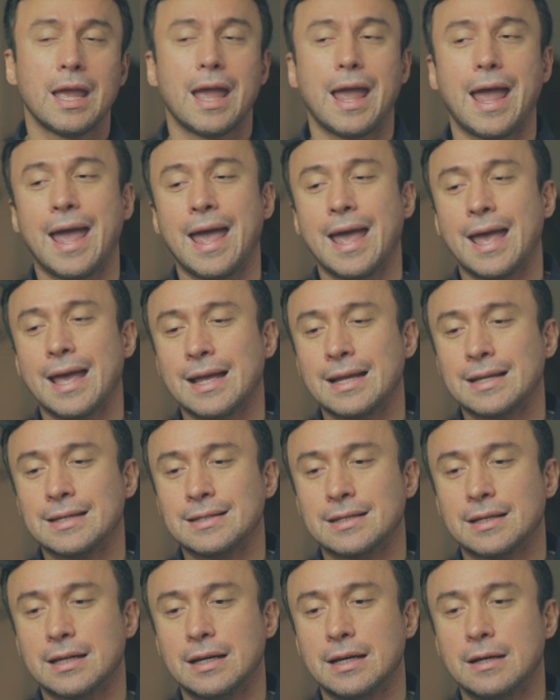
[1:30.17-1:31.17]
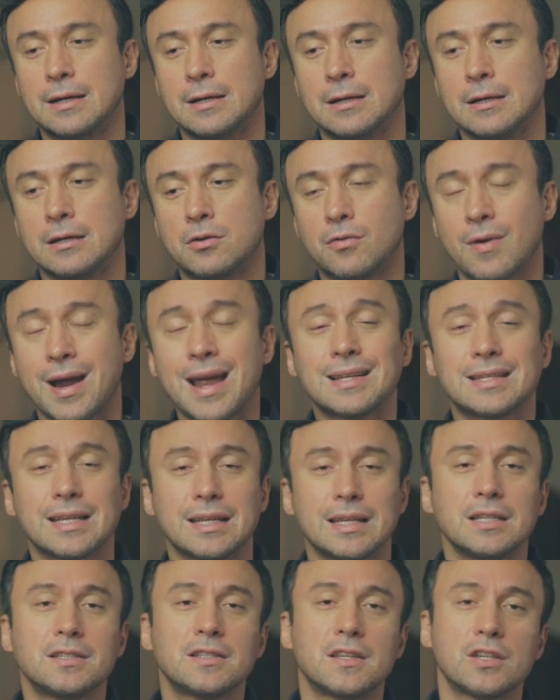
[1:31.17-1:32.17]
And
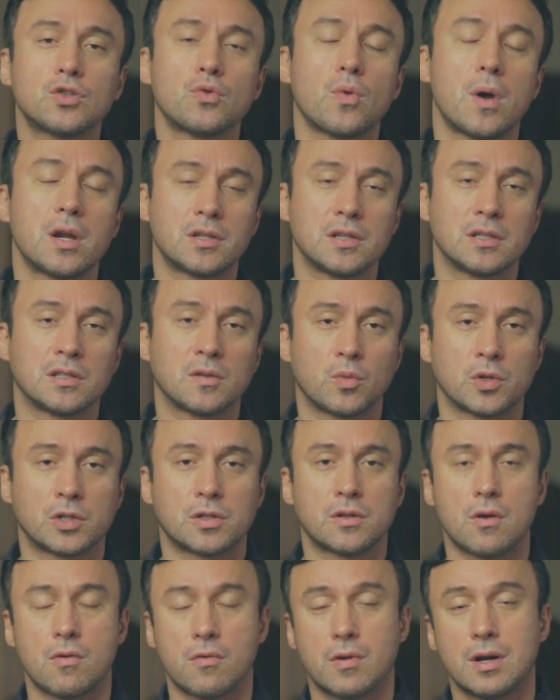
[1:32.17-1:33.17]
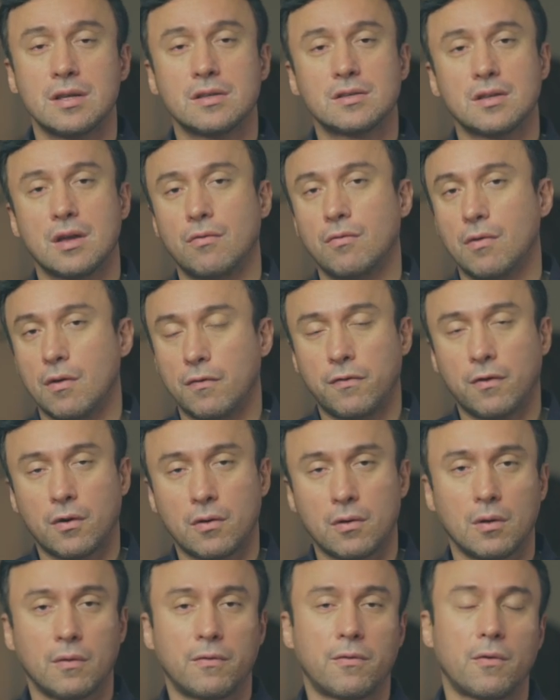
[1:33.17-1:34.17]
granted, in situations in which there is a
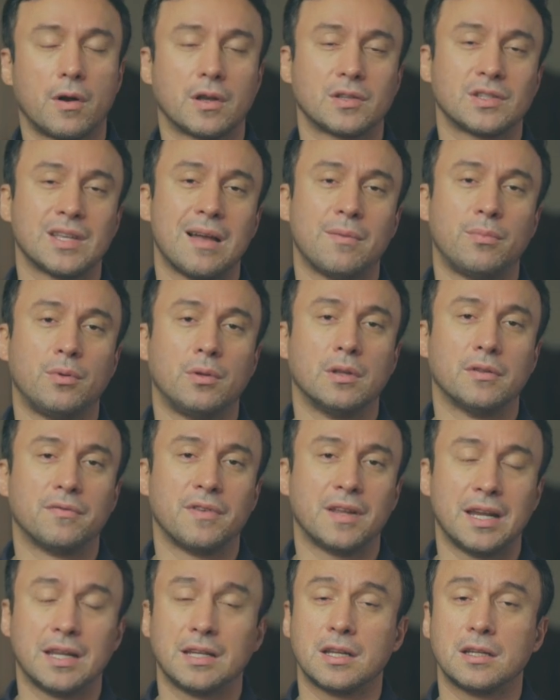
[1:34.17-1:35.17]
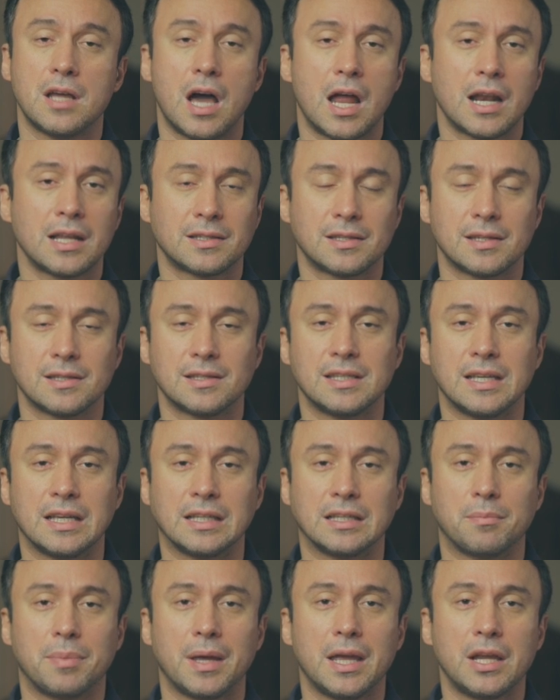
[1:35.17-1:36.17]
referral, for example, if an endodontist is seeing
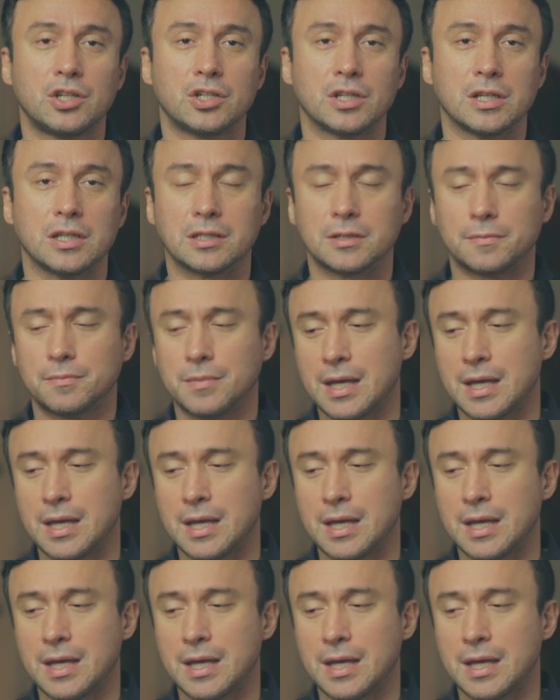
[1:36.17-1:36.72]
the patient,